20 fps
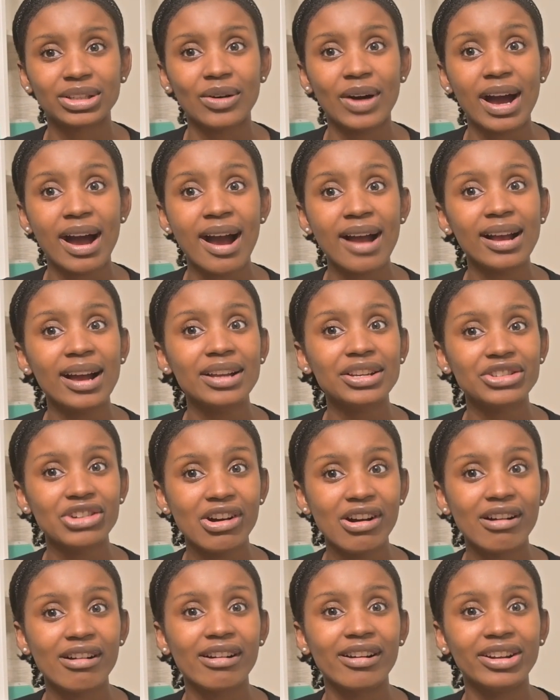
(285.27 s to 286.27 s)
so I got
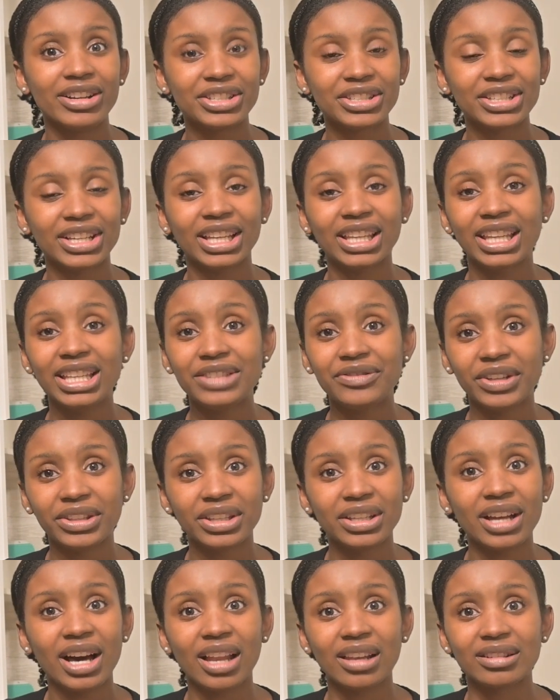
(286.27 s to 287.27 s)
charged at least
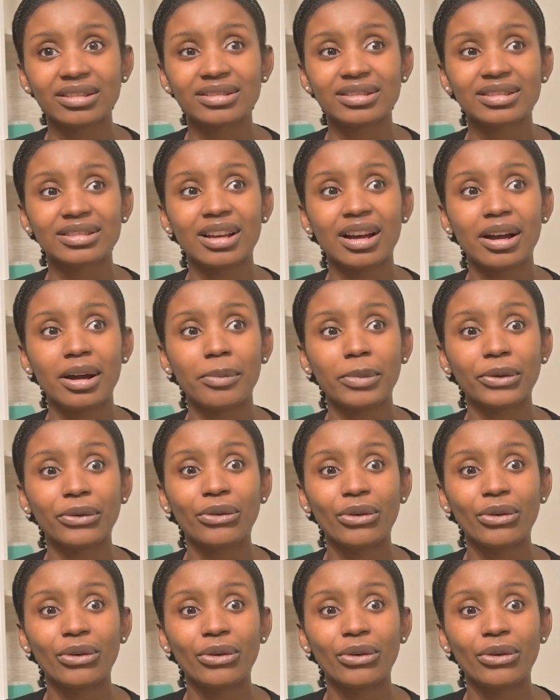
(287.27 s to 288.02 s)
$50 um,